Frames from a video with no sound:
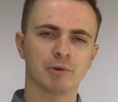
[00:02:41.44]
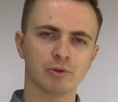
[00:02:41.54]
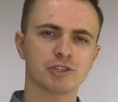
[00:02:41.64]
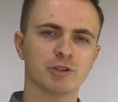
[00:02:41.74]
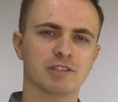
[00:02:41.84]
But
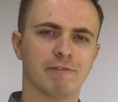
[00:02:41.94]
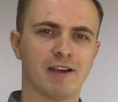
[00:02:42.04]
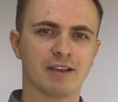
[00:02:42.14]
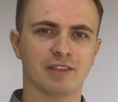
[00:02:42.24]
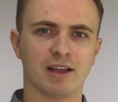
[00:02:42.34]
also it's the
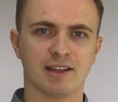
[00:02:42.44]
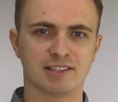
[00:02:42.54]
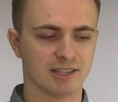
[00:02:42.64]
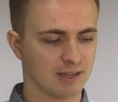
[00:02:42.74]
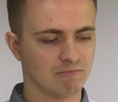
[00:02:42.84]
fact
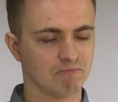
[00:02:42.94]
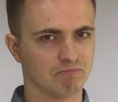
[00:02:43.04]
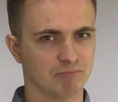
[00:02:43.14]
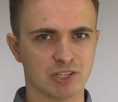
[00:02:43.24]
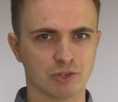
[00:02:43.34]
that
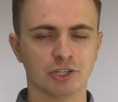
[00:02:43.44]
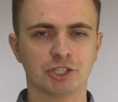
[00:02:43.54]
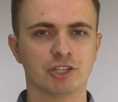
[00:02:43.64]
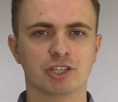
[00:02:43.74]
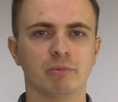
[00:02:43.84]
this
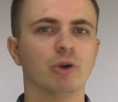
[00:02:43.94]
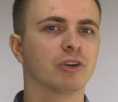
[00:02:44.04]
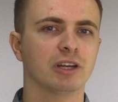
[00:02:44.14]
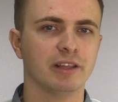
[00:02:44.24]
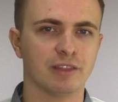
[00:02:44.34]
undershirt's gonna be
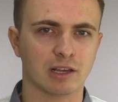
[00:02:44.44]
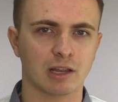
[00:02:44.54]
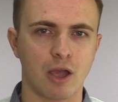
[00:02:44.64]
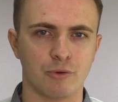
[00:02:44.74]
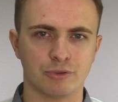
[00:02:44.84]
underneath your
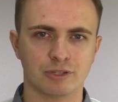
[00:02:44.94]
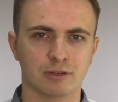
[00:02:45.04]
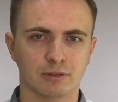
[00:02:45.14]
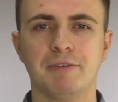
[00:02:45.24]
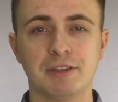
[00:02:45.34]
clothes.
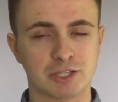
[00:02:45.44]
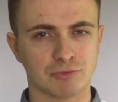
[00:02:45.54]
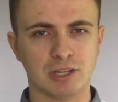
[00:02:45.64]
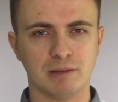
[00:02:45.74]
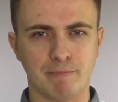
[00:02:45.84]
If it's a
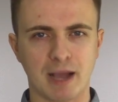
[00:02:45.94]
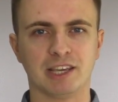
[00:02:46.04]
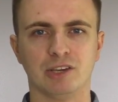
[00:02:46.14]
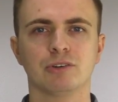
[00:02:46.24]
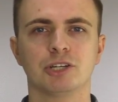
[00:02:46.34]
really
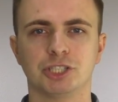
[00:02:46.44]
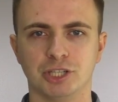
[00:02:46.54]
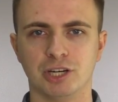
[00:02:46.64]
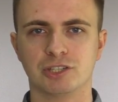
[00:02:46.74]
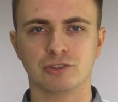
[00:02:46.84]
baggy
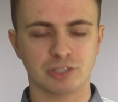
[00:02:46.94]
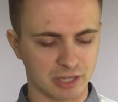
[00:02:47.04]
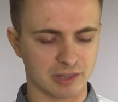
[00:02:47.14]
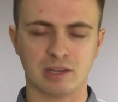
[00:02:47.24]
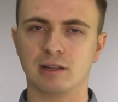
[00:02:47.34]
undershirt
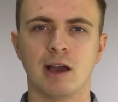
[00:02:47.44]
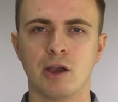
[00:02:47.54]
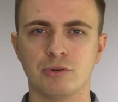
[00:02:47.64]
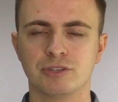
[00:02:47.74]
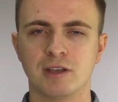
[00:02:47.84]
underneath your
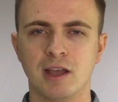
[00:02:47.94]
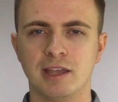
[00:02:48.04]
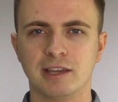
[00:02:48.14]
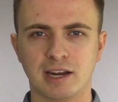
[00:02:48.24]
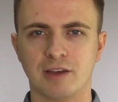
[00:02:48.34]
clothes,
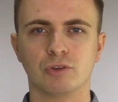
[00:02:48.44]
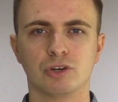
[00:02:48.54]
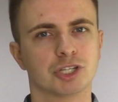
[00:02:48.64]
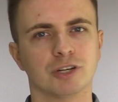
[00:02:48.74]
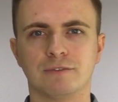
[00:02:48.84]
you're gonna have the
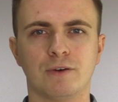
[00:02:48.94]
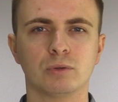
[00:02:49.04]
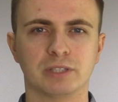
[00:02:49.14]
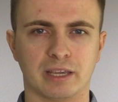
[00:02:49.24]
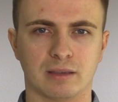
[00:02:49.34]
undershirt
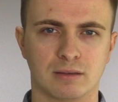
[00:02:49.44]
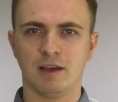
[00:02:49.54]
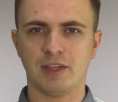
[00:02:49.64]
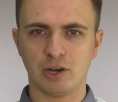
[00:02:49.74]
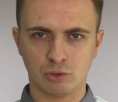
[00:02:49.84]
folding,
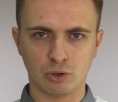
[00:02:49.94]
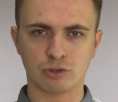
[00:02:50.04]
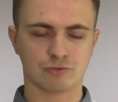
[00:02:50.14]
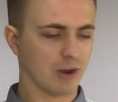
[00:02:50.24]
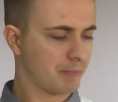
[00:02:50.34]
and then it'll
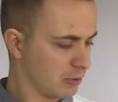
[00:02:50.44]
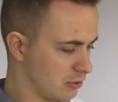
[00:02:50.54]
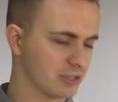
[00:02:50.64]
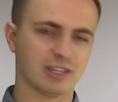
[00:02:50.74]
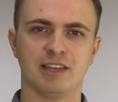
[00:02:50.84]
cause
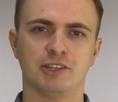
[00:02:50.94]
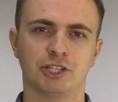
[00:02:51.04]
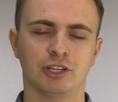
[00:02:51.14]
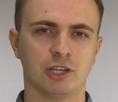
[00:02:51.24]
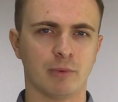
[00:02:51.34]
ripples in the
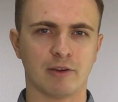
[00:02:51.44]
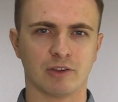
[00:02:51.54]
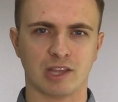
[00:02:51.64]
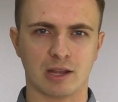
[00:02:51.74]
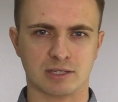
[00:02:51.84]
shirt that you're wearing
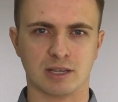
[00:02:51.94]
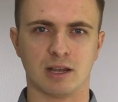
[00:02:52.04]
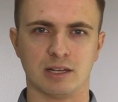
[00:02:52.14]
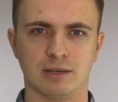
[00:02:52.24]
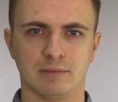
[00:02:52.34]
on the
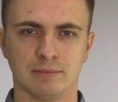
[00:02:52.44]
outside.